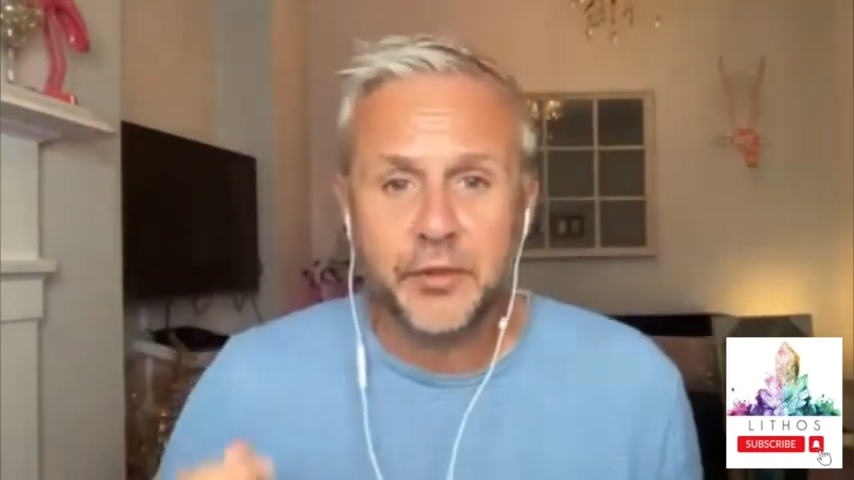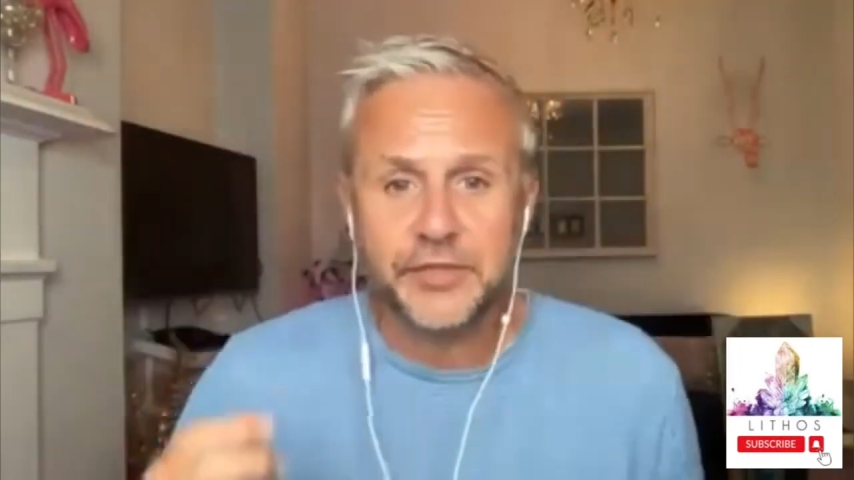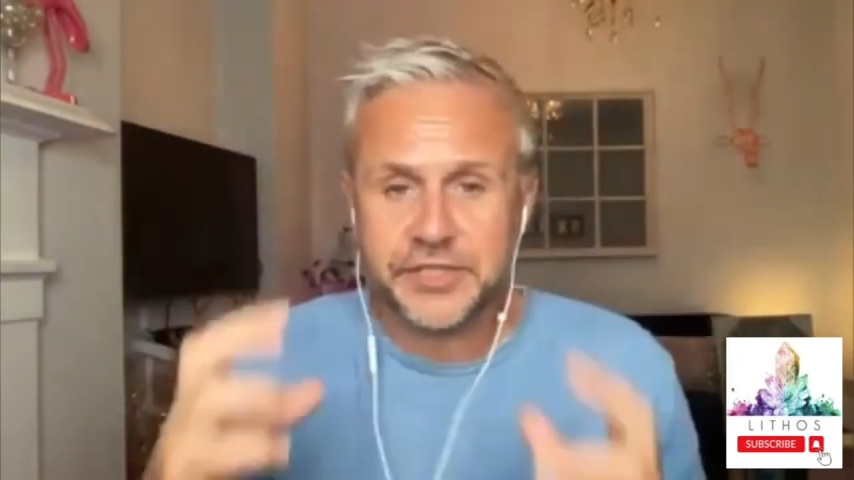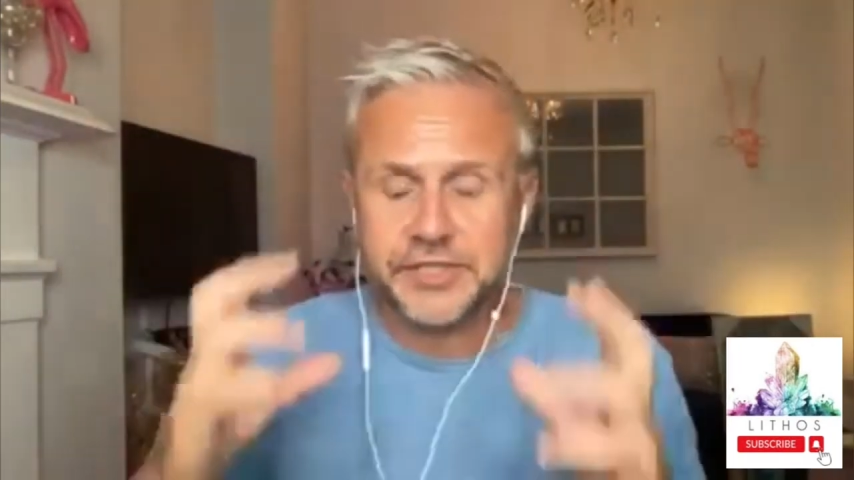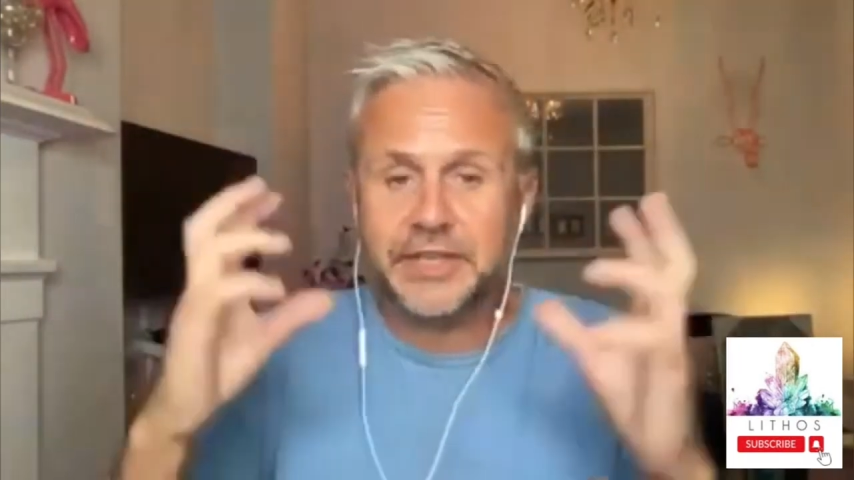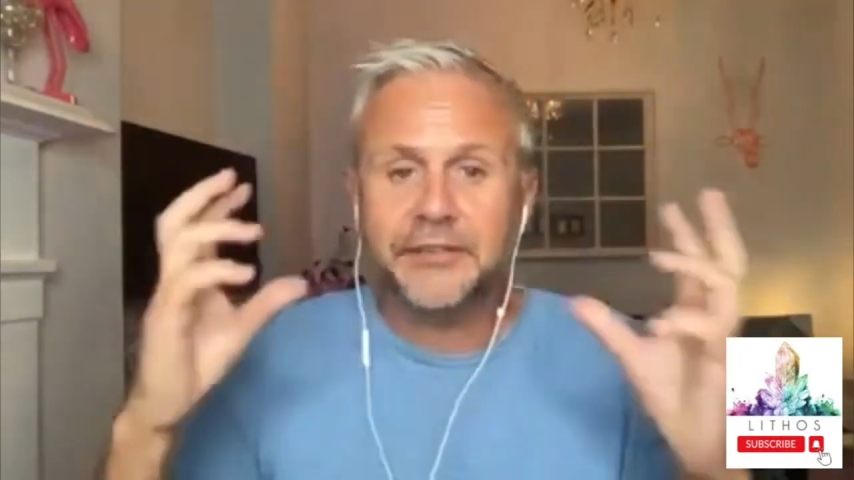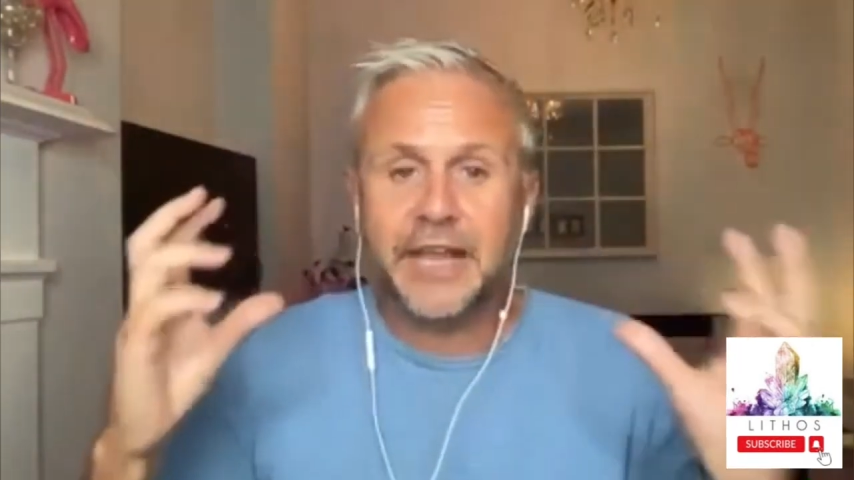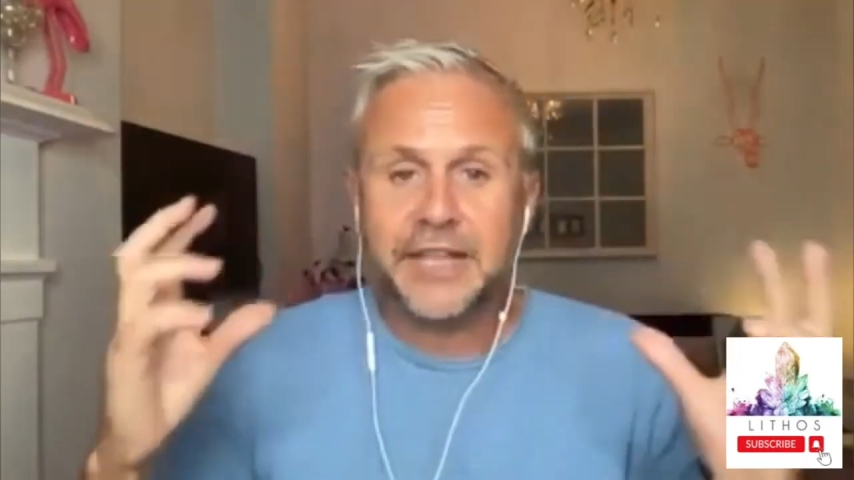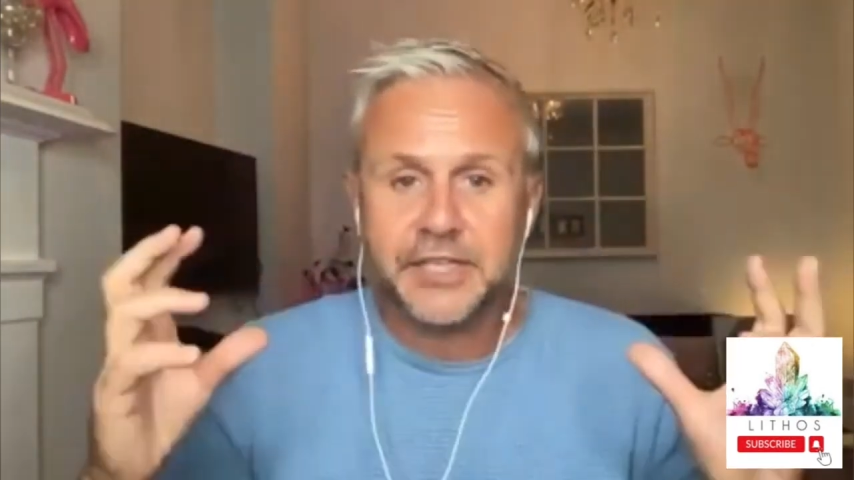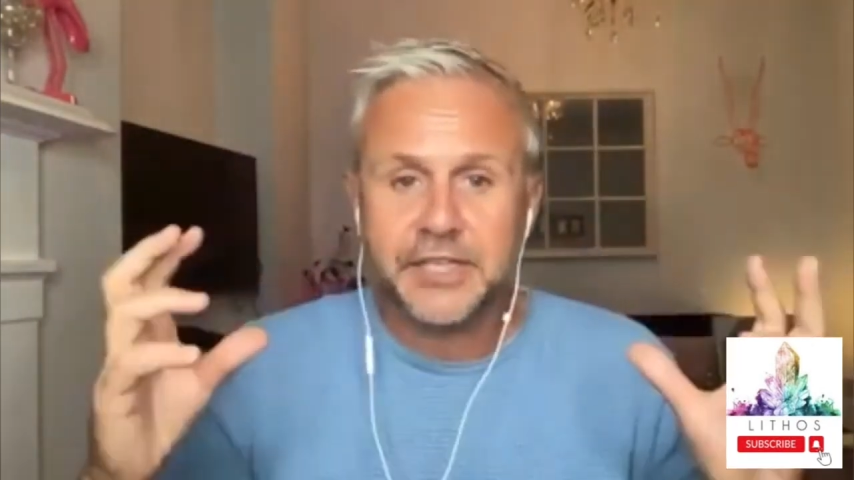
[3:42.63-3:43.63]
not just the
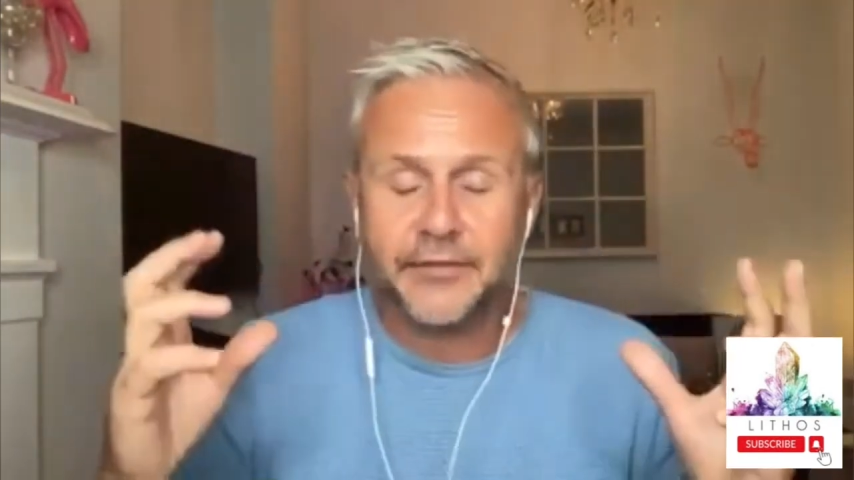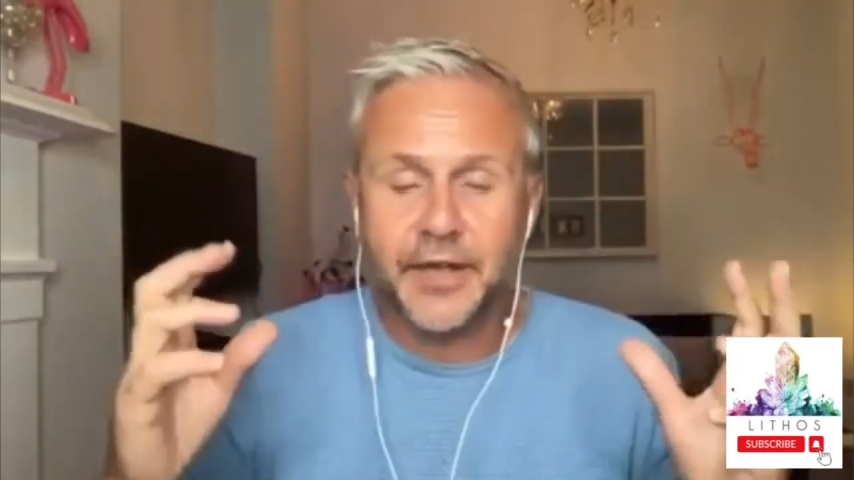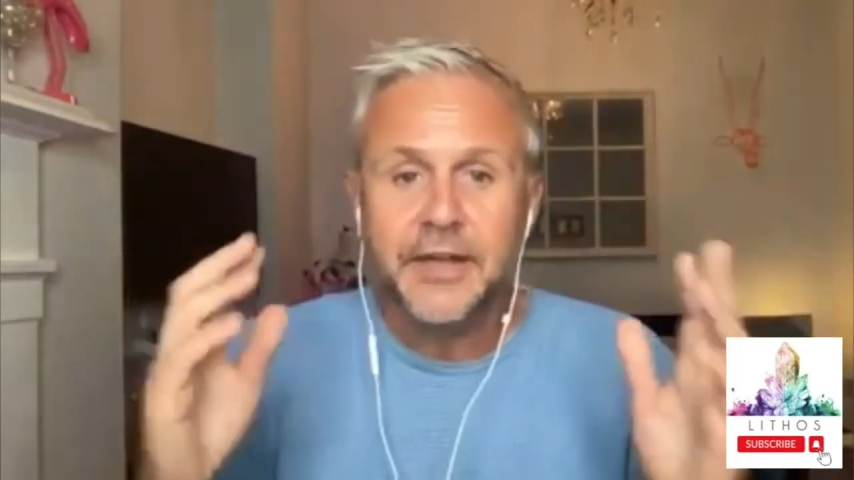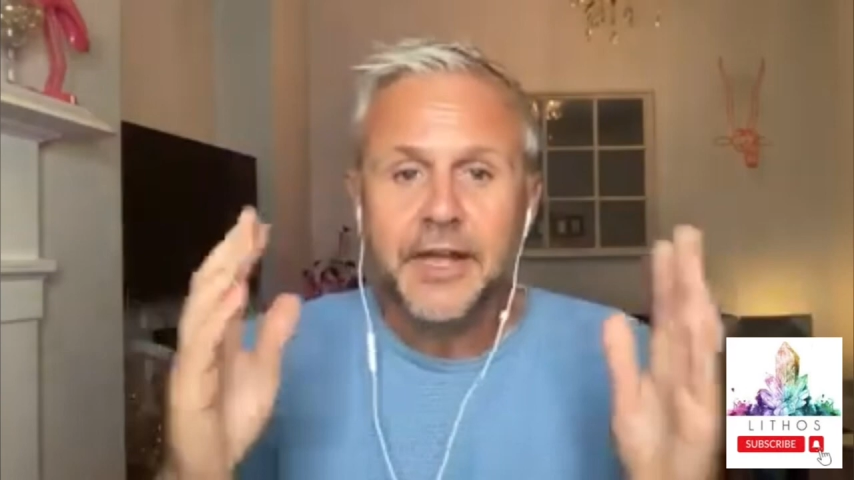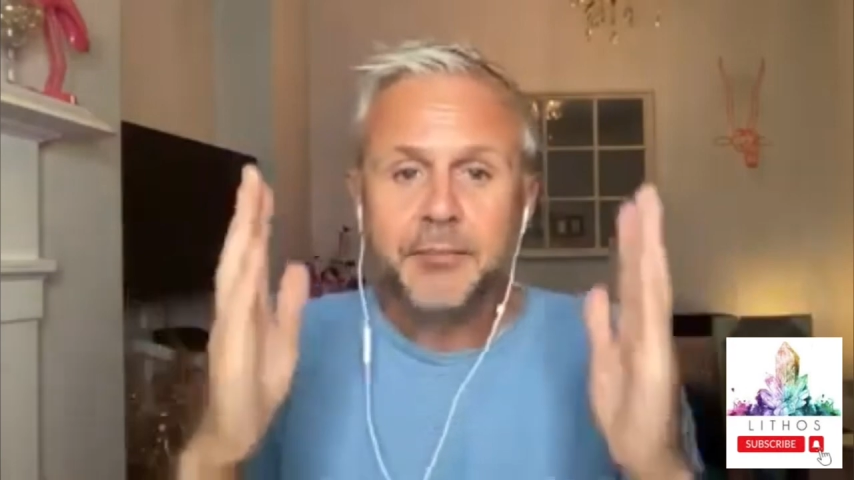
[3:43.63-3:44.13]
intensity of it,